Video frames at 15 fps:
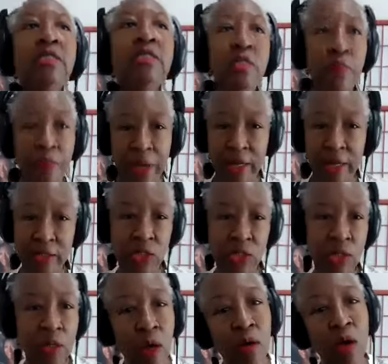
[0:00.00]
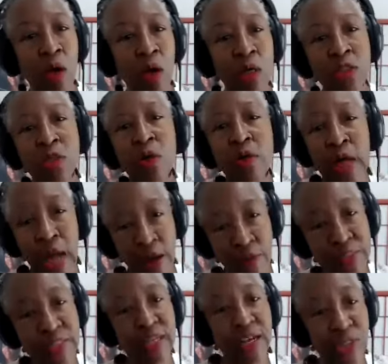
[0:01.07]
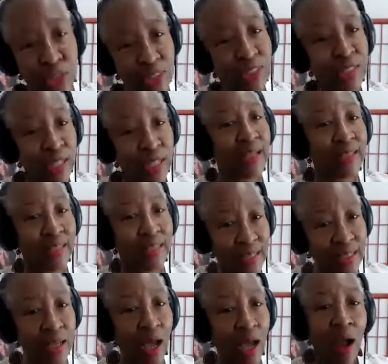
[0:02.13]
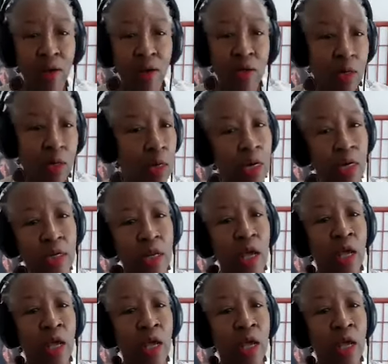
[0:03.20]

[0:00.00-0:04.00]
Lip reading: the best, you know? So conversations like this are good.